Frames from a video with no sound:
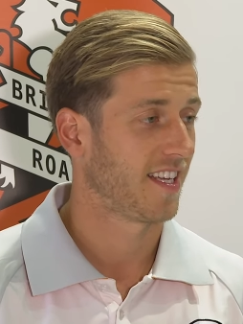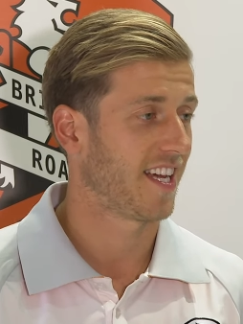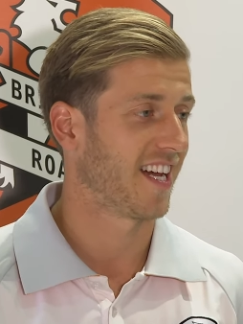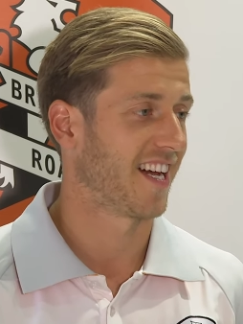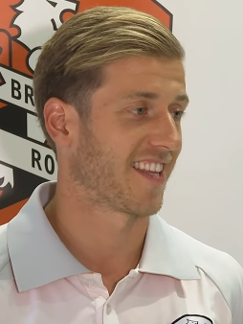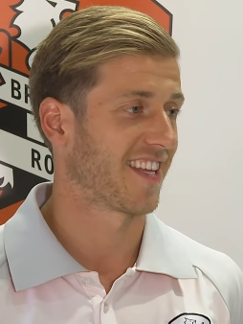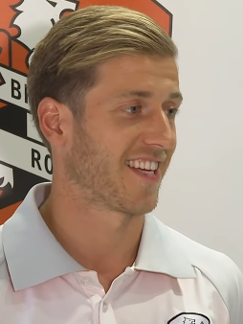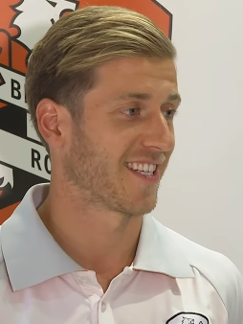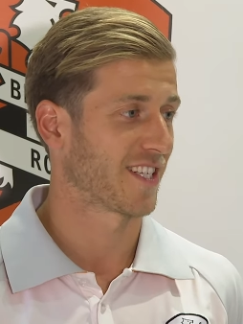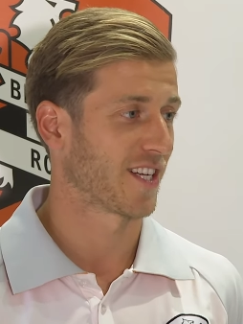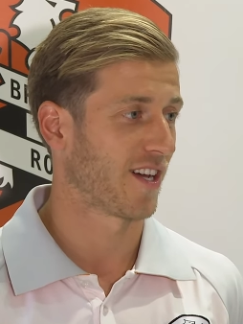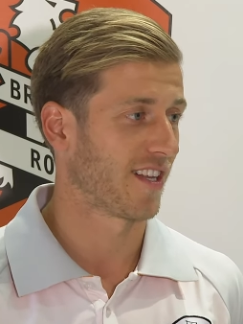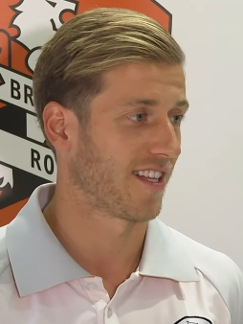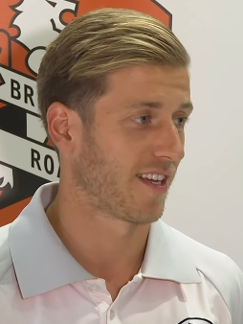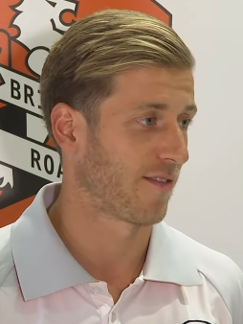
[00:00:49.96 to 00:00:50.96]
Yeah, I think
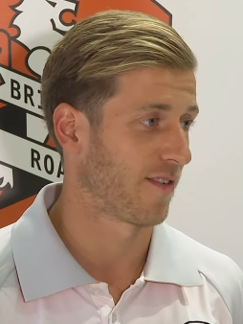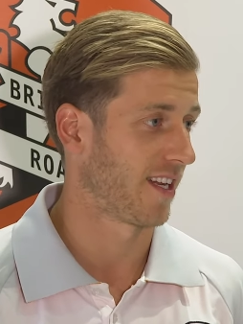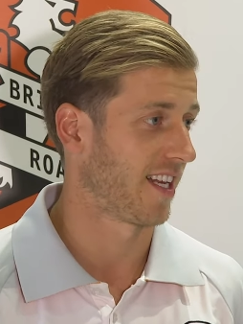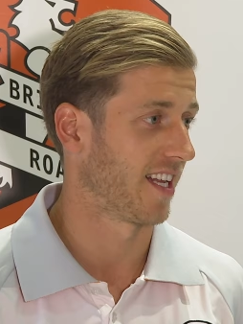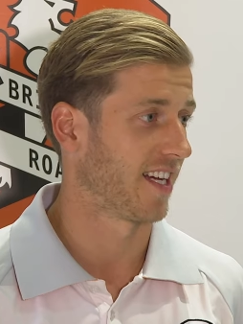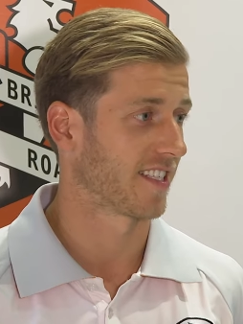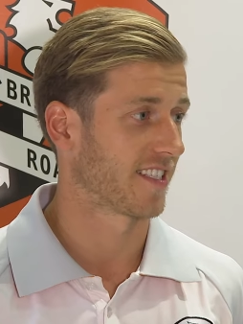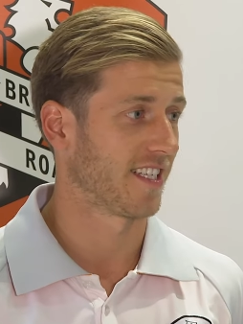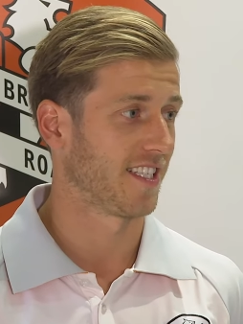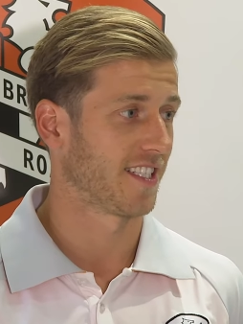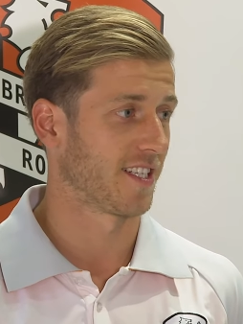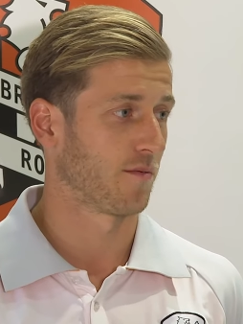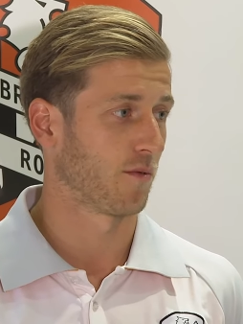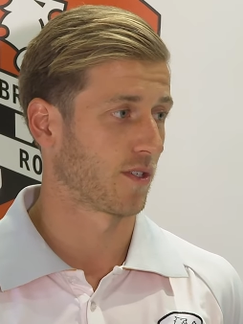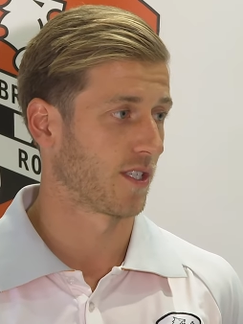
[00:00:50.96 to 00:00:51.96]
so. Definitely last
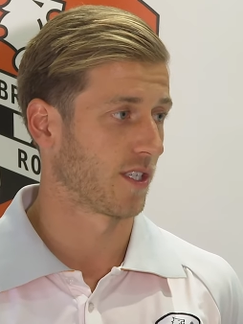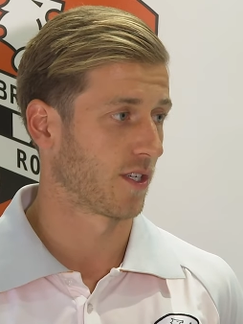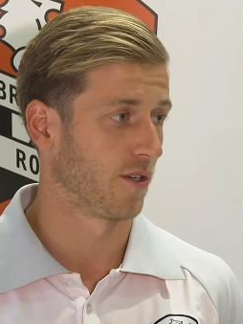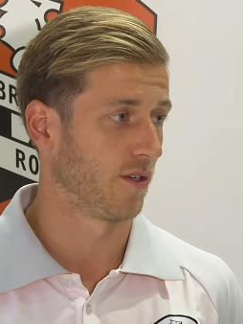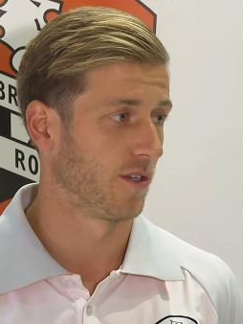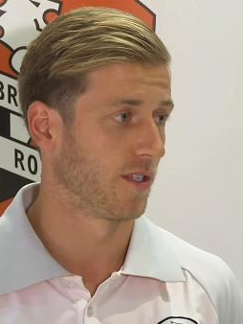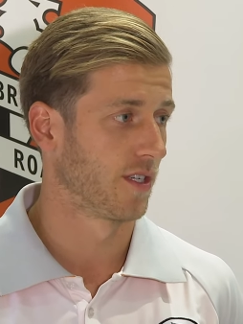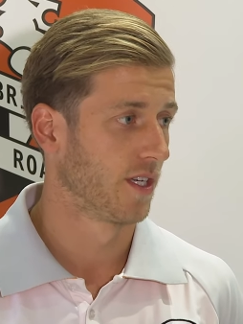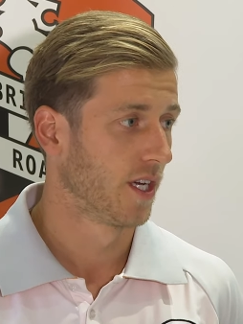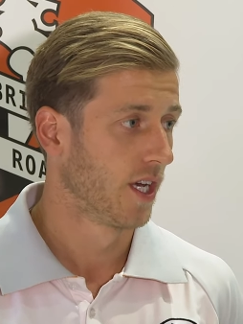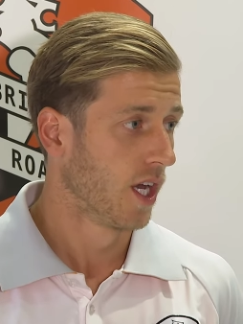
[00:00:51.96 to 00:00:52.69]
season wasn't good.